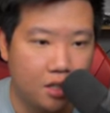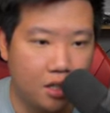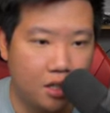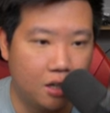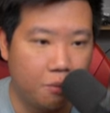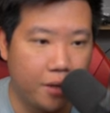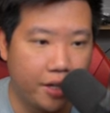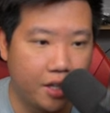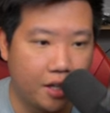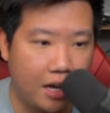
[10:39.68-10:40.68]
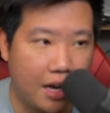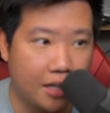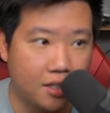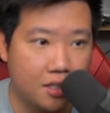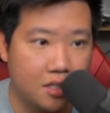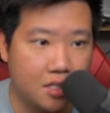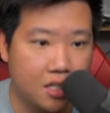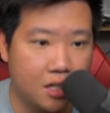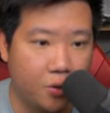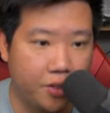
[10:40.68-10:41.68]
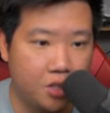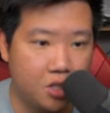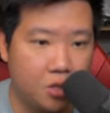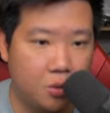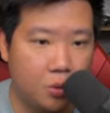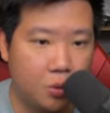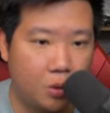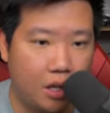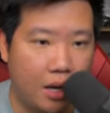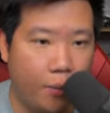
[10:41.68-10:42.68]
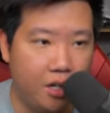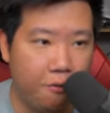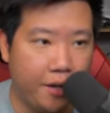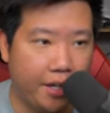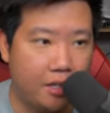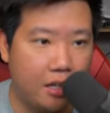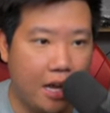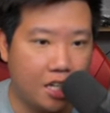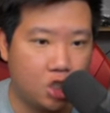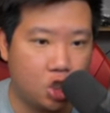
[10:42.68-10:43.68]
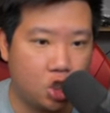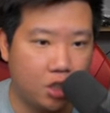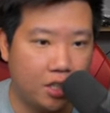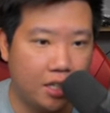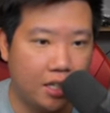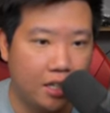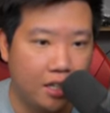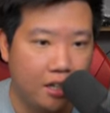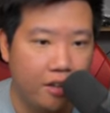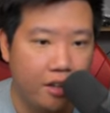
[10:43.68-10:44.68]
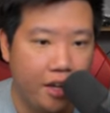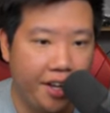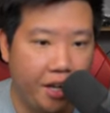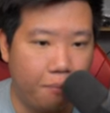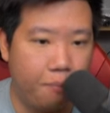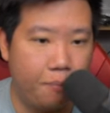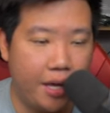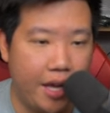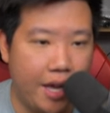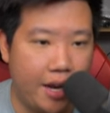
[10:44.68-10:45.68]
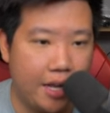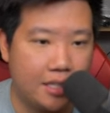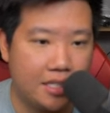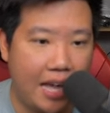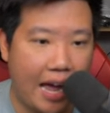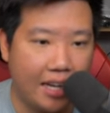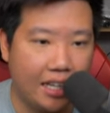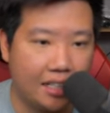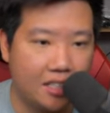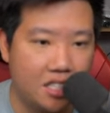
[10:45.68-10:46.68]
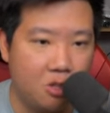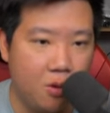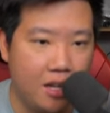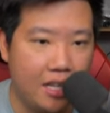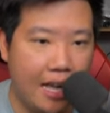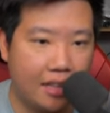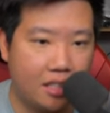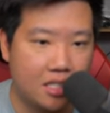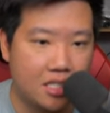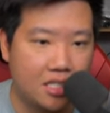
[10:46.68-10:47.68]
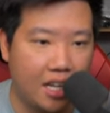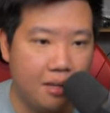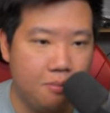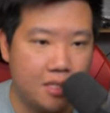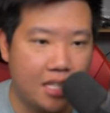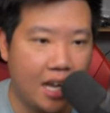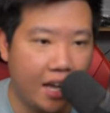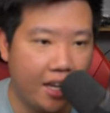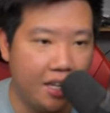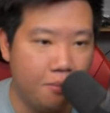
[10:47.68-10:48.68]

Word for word: Oh my god, is he going to... I wonder if I can actually help and attack this one at the same time?